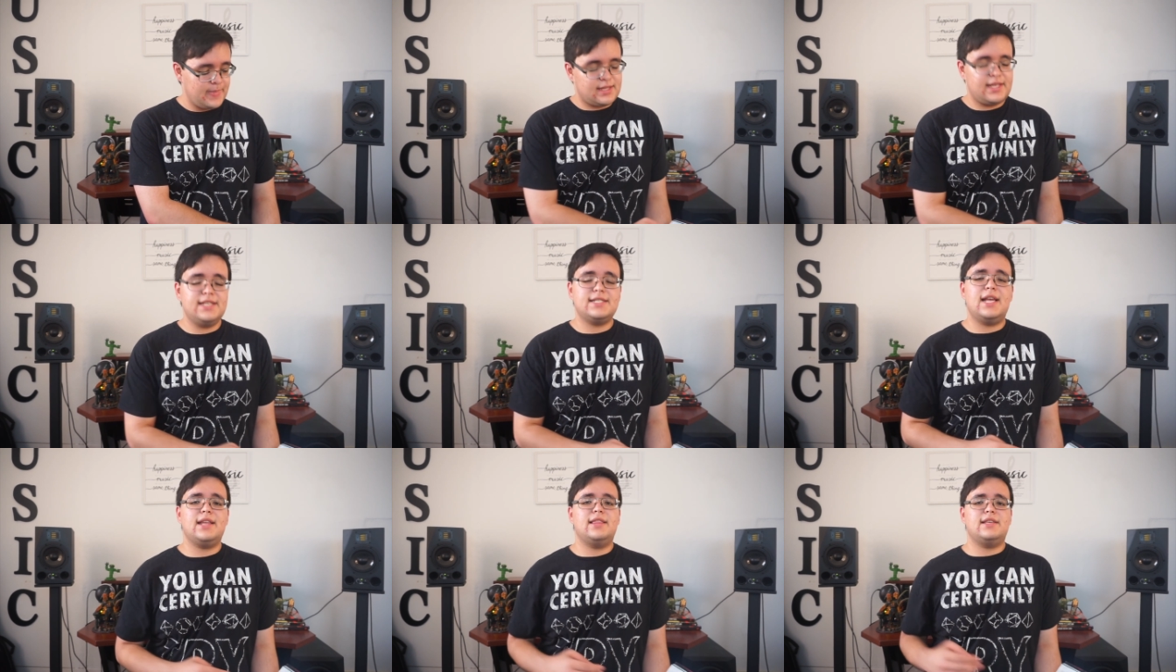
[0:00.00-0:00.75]
He's
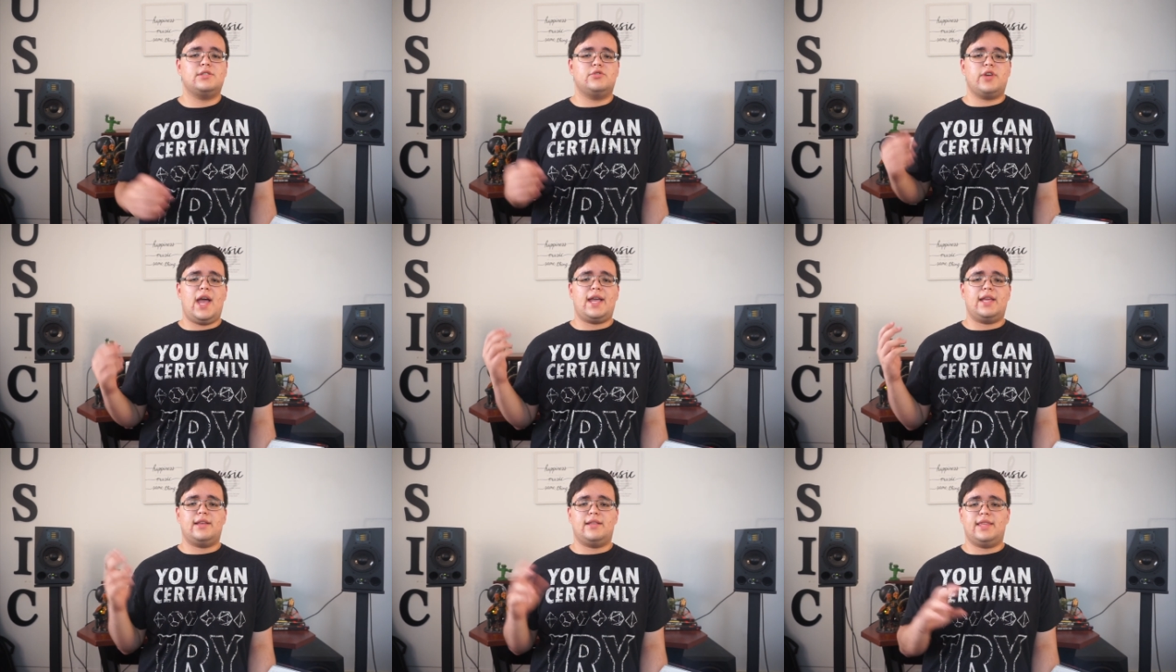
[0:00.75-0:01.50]
sending this
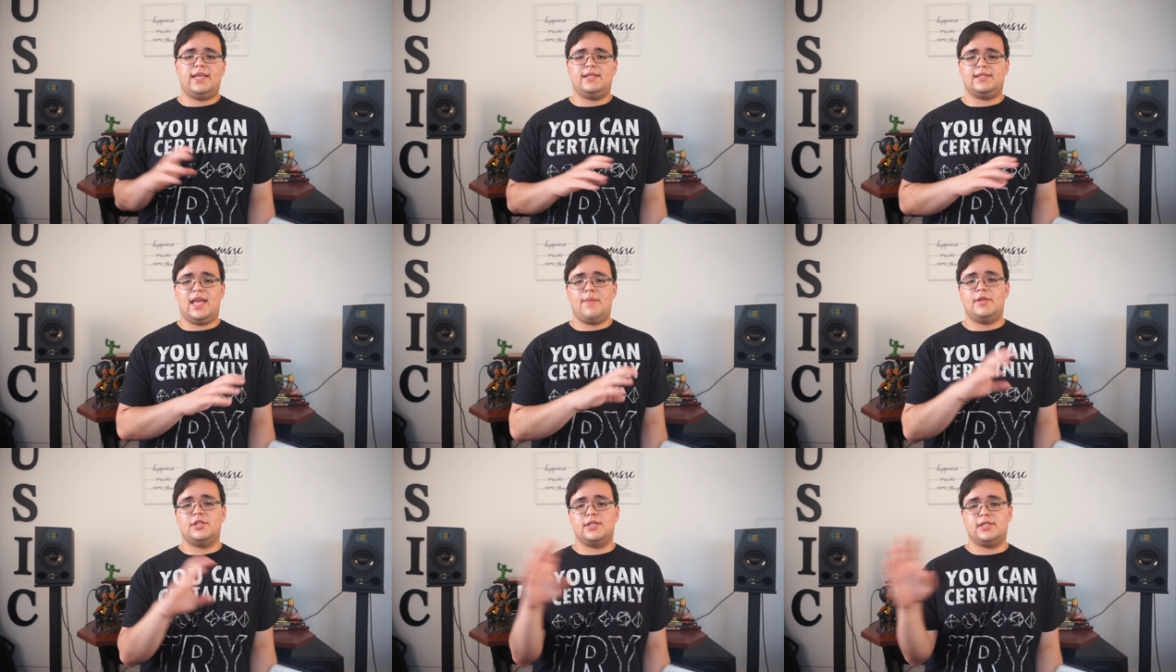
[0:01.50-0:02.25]
dragon these
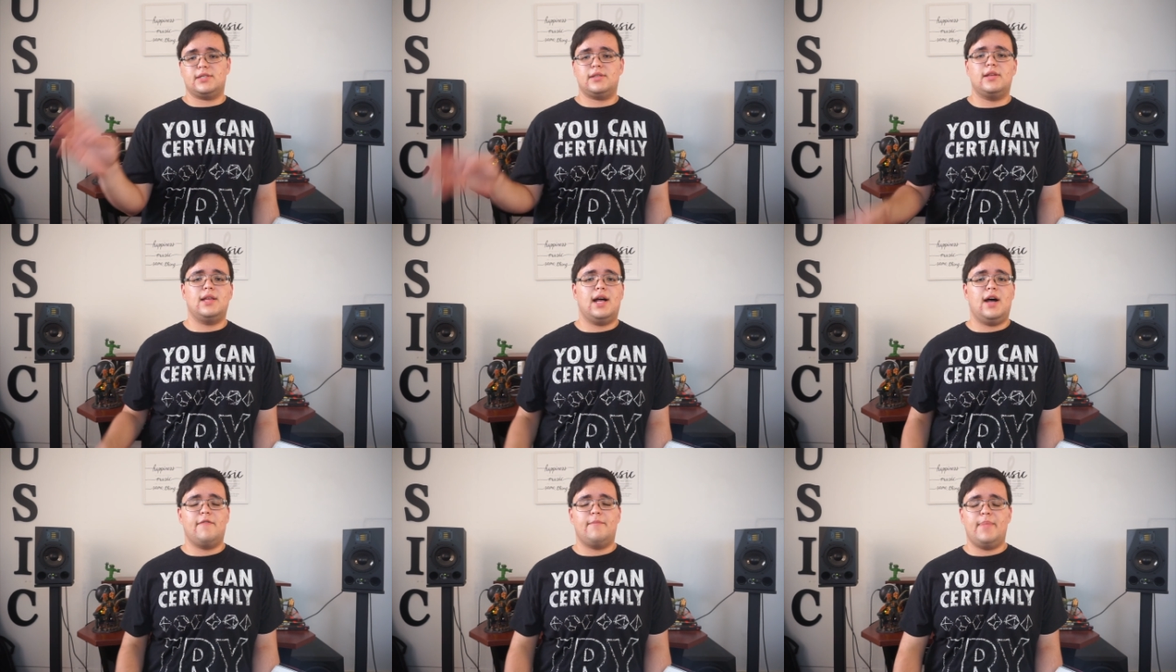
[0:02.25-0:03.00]
images
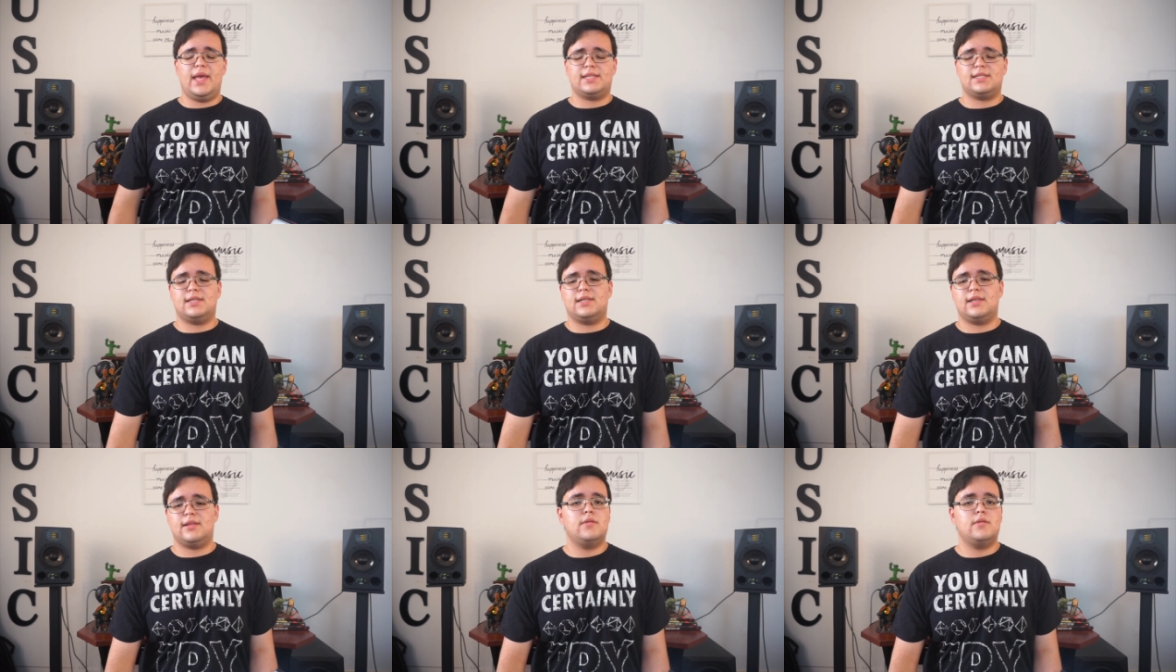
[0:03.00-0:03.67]
of mist.